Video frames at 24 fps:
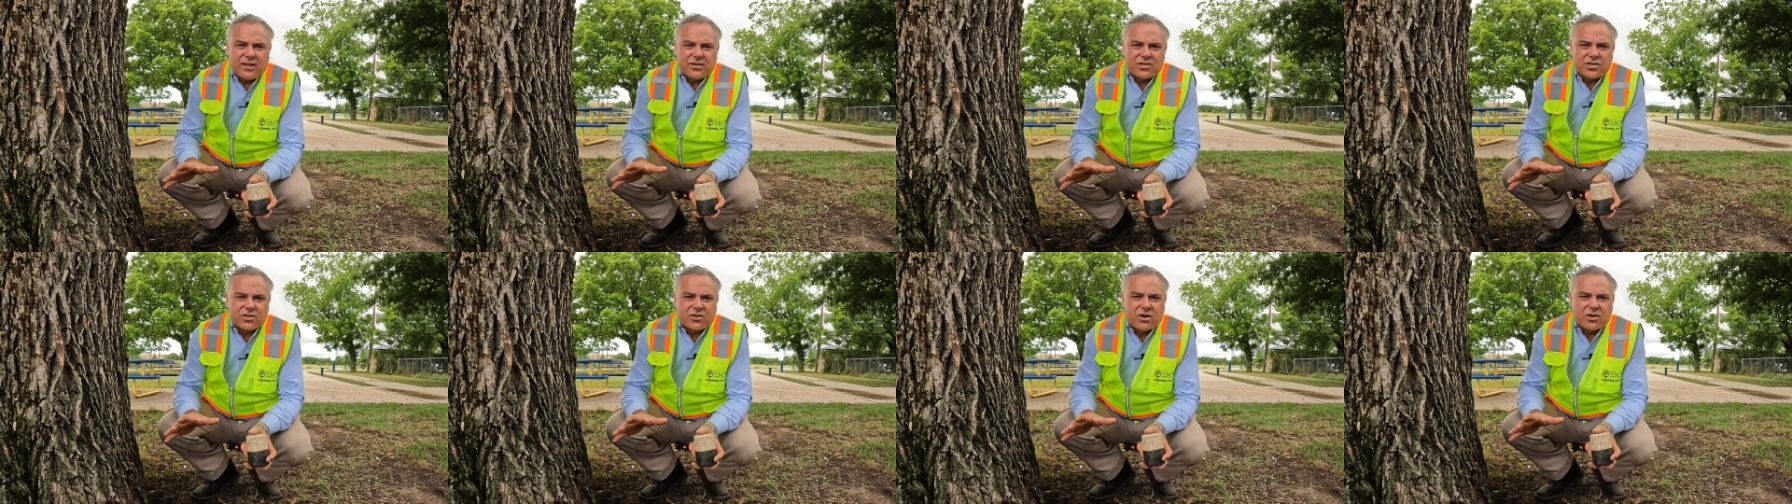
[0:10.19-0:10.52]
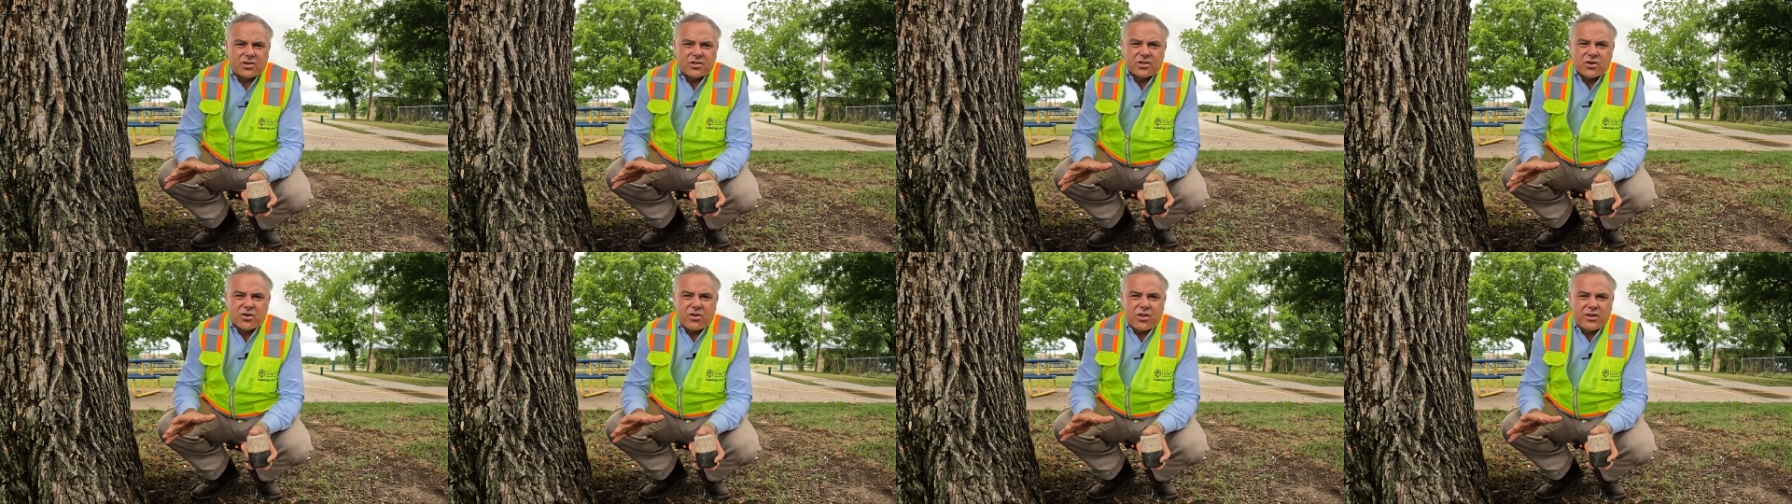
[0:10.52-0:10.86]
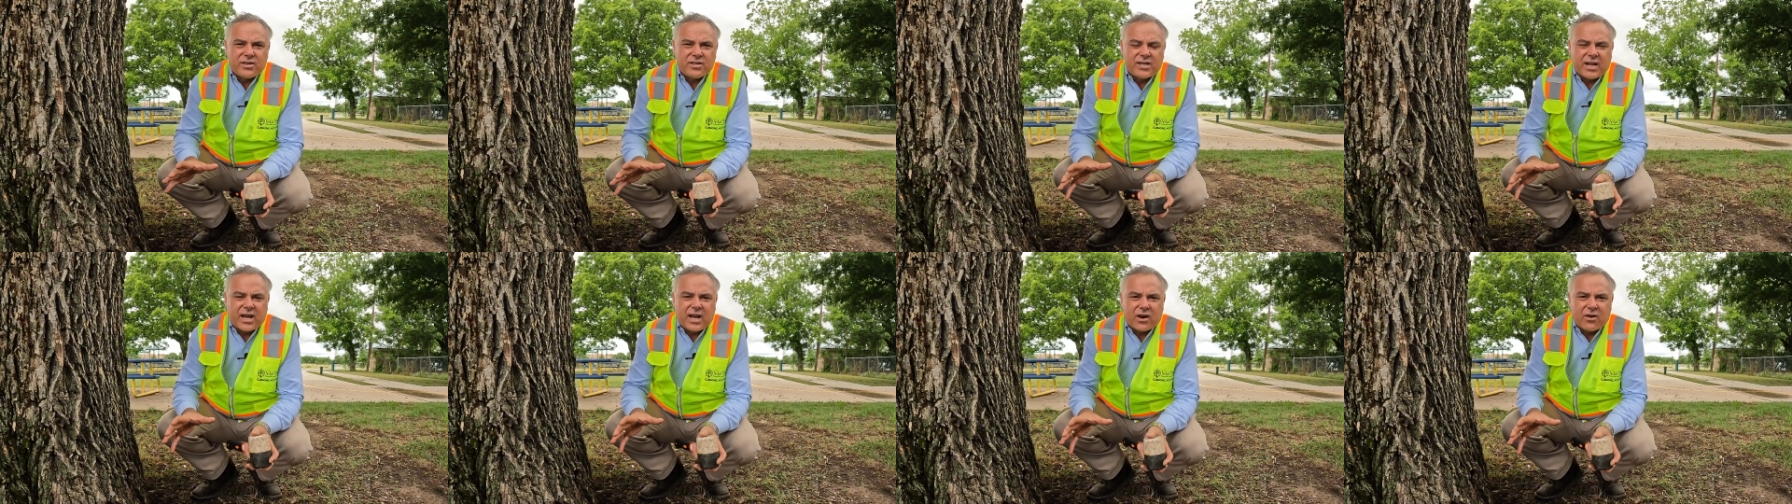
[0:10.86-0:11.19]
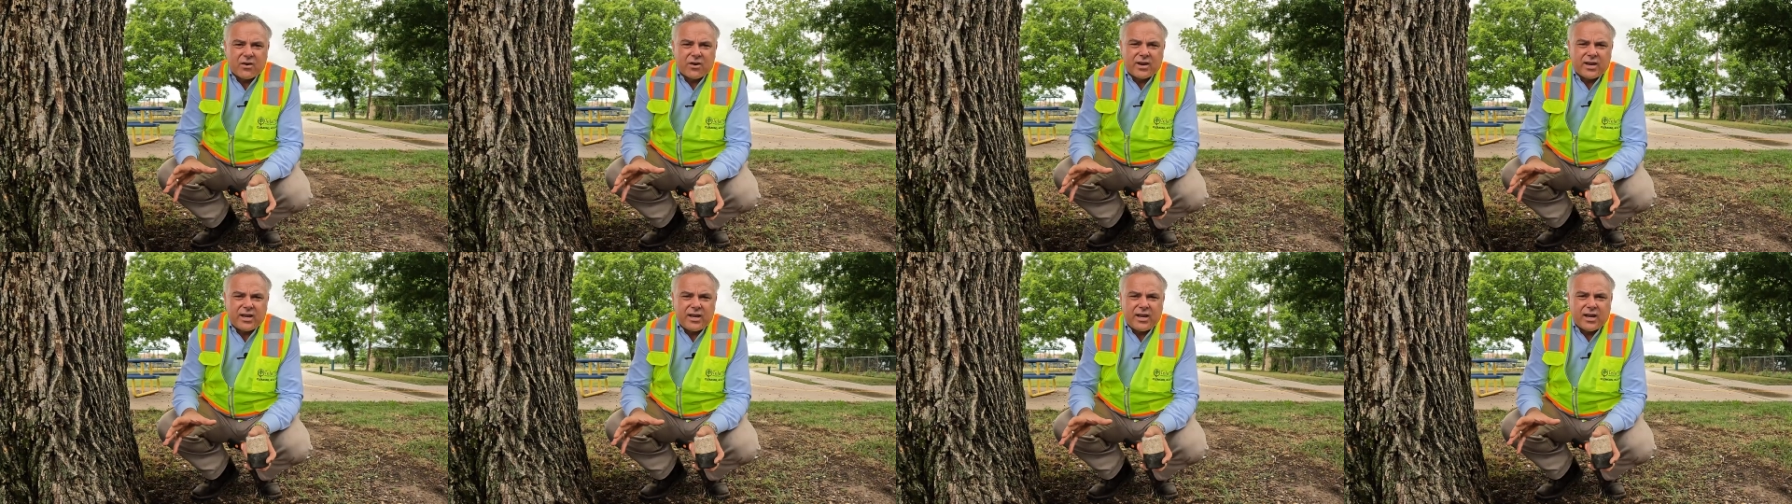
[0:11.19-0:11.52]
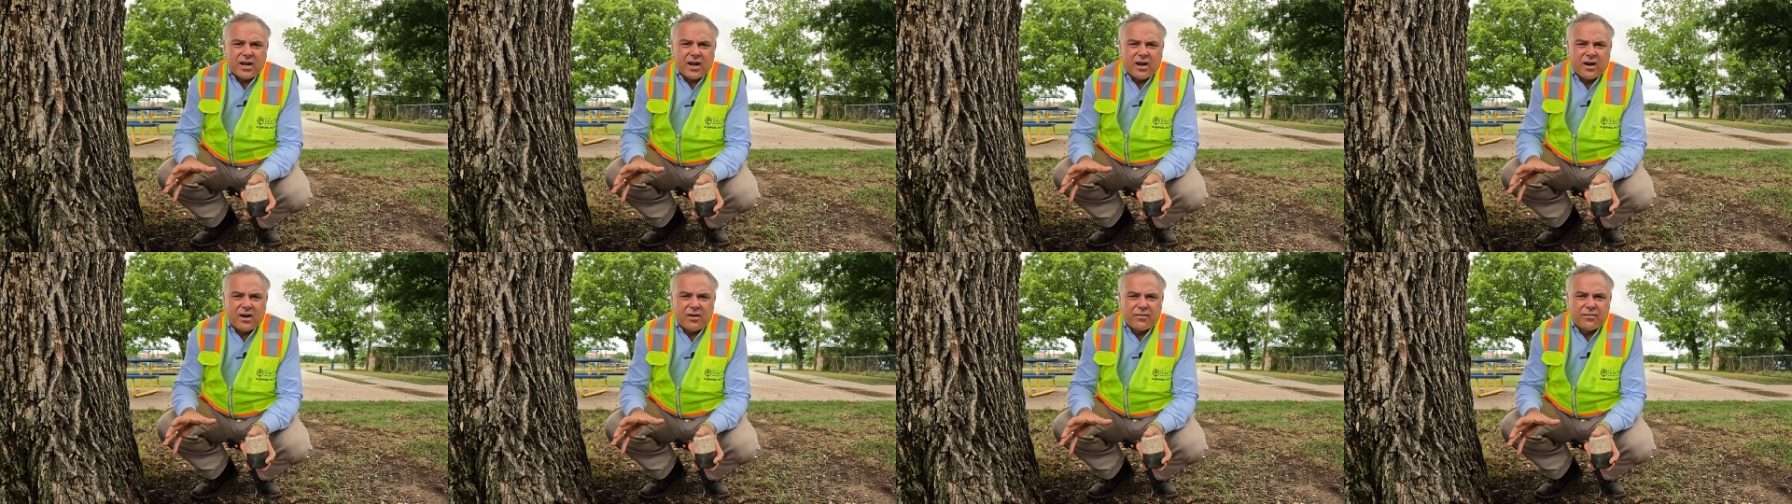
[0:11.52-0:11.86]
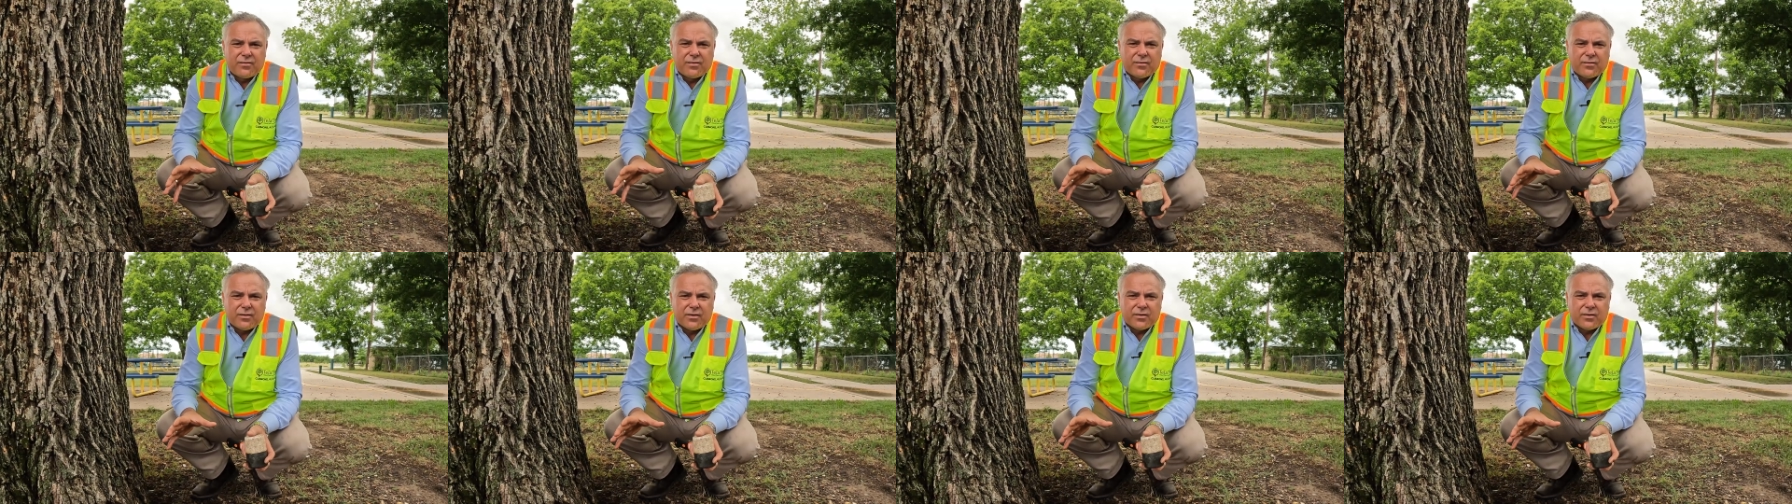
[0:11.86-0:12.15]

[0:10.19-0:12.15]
structural integrity of